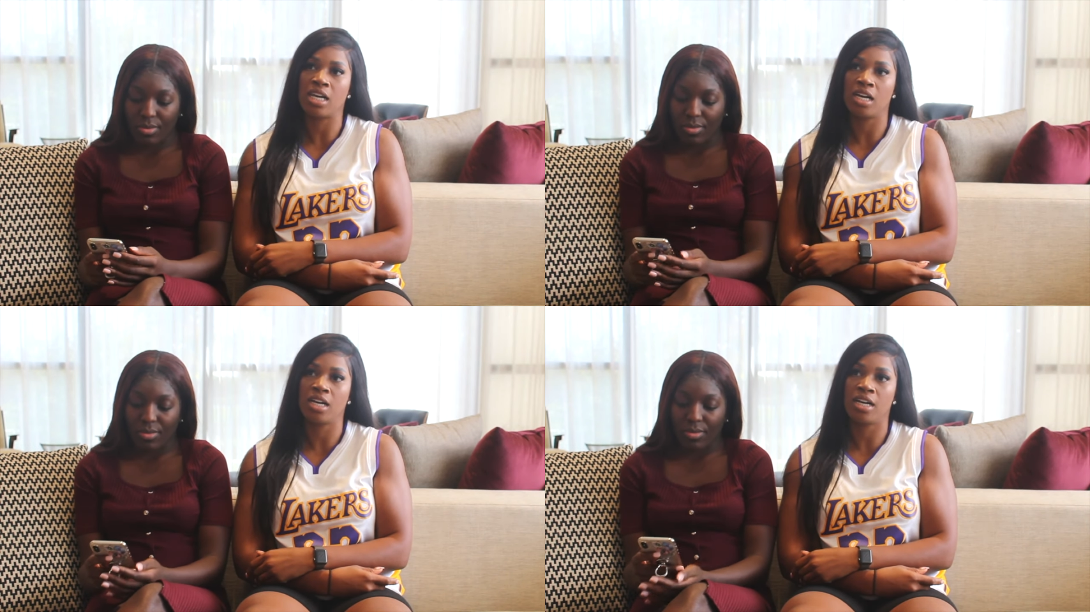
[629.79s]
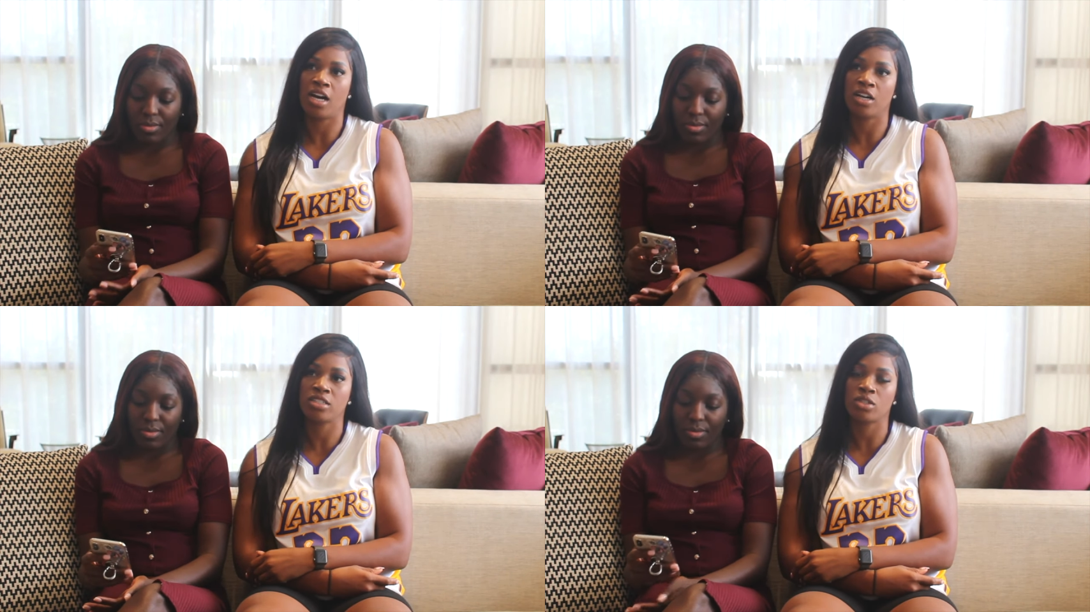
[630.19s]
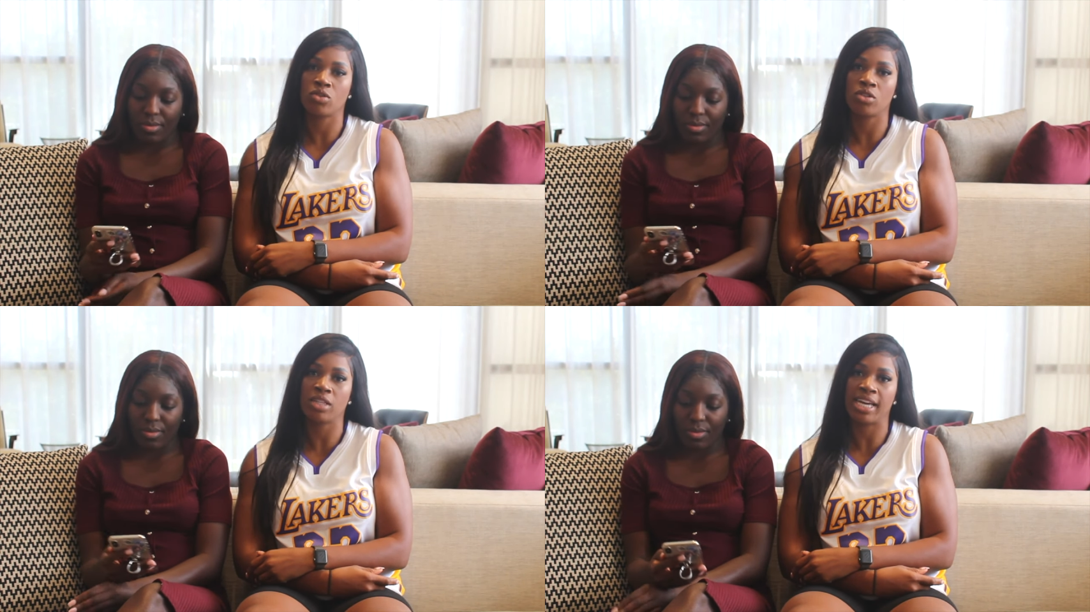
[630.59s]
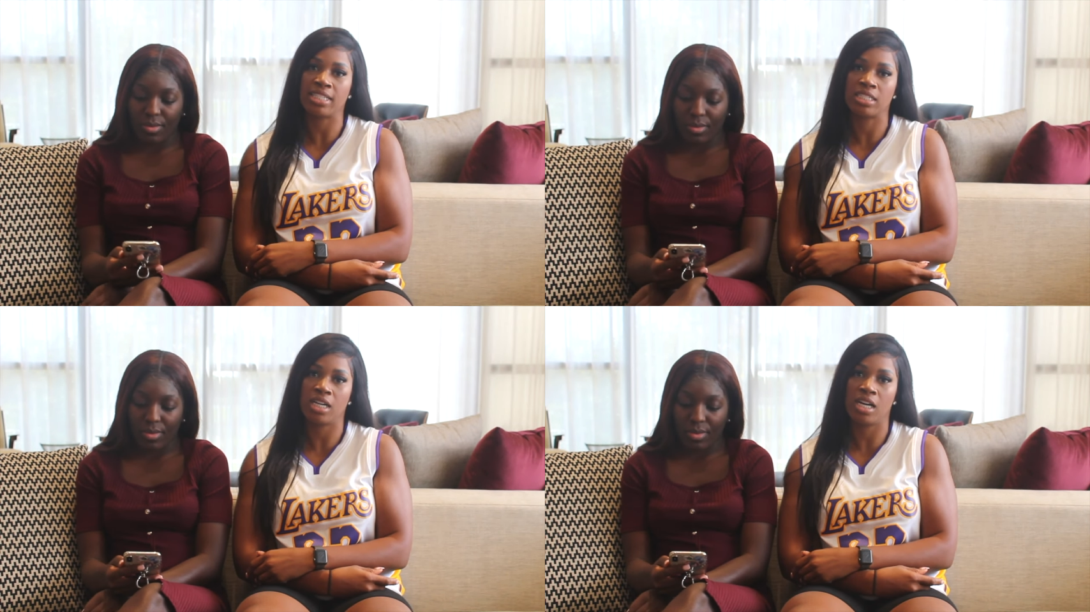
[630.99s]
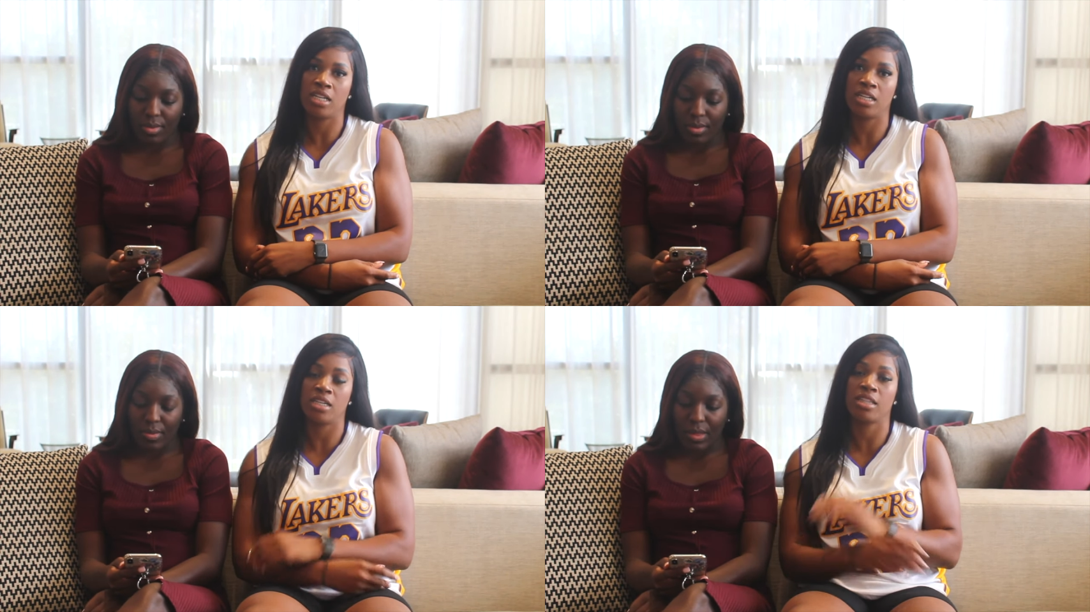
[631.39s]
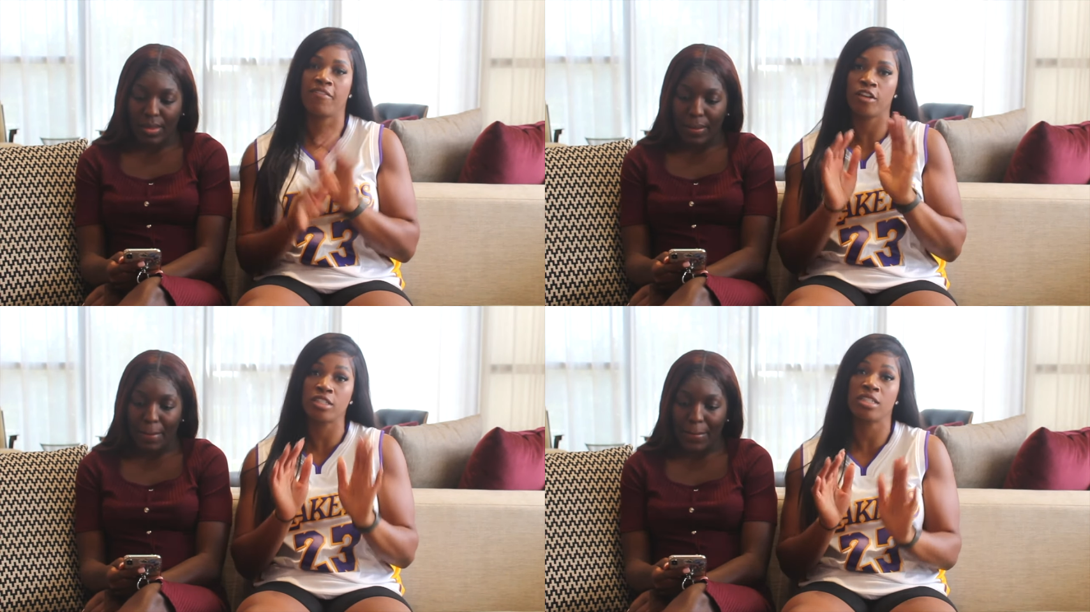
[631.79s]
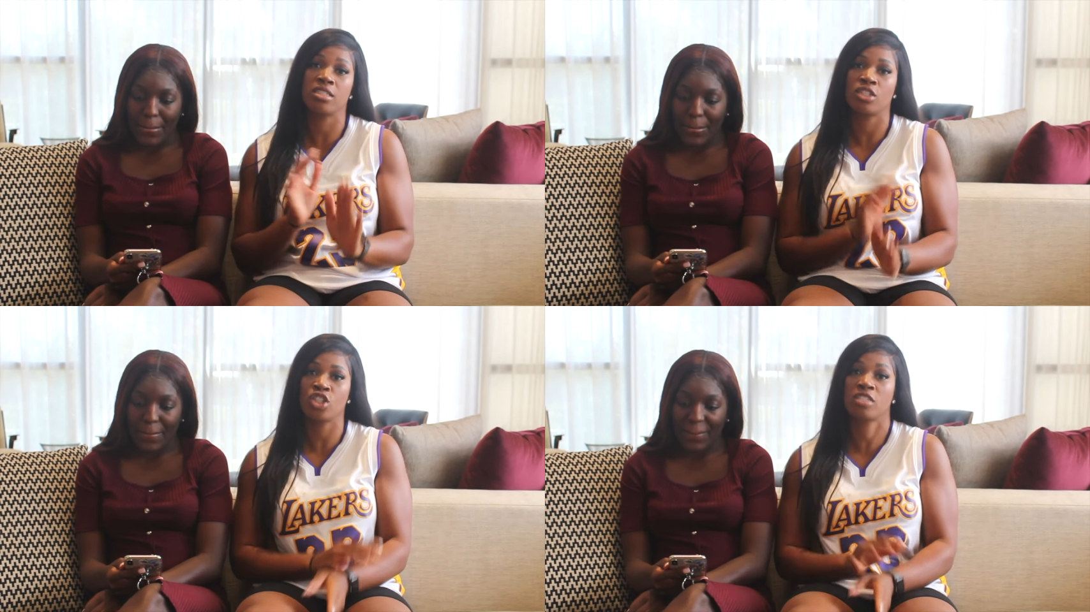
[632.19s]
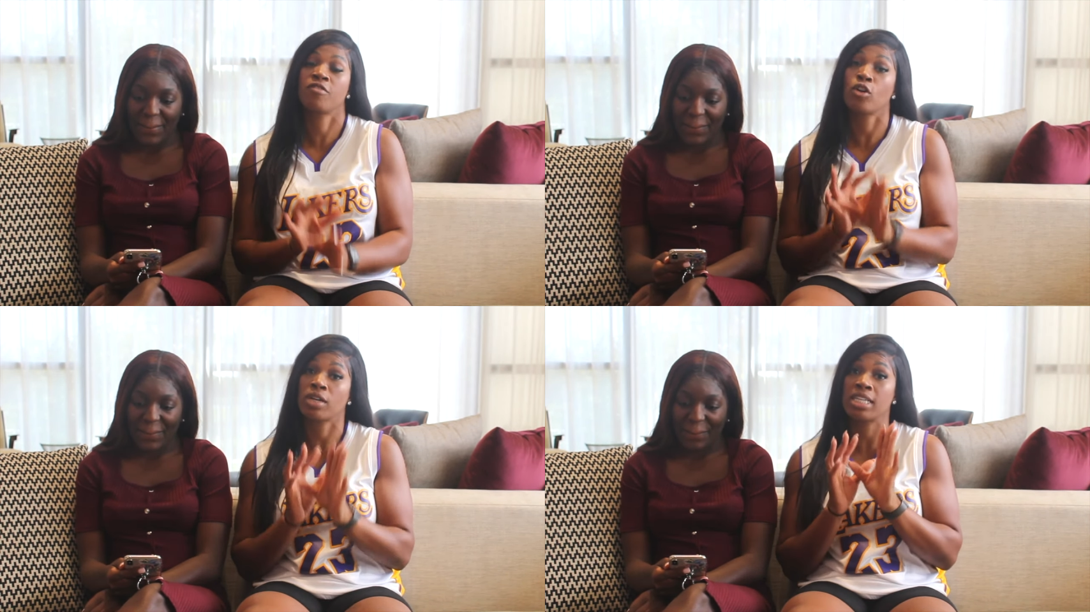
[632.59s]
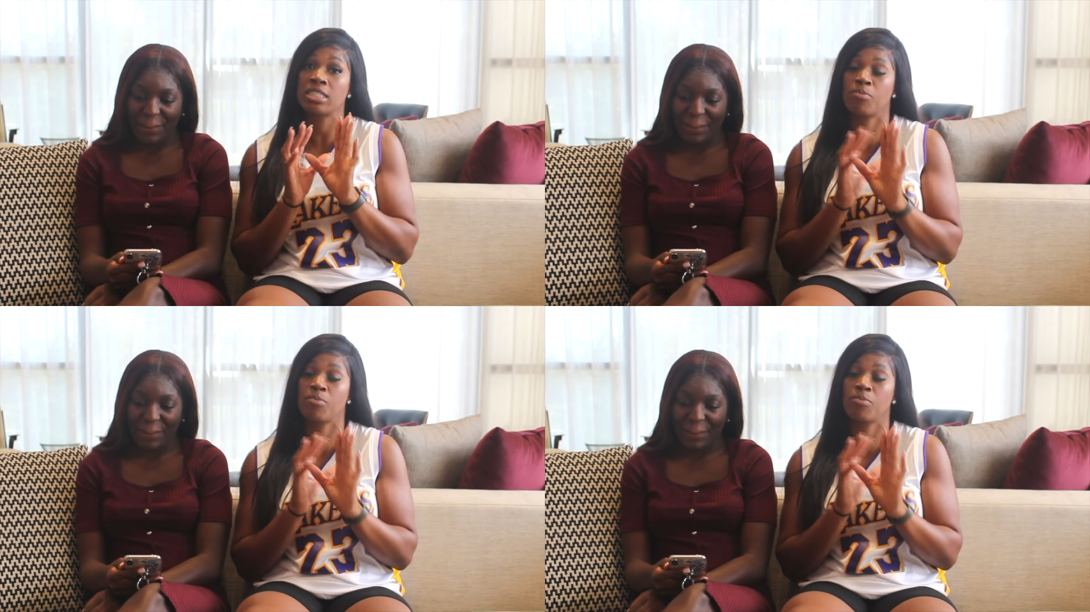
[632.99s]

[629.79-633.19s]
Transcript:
Speaker 1: Uh, our school likes uh, the first is to just focus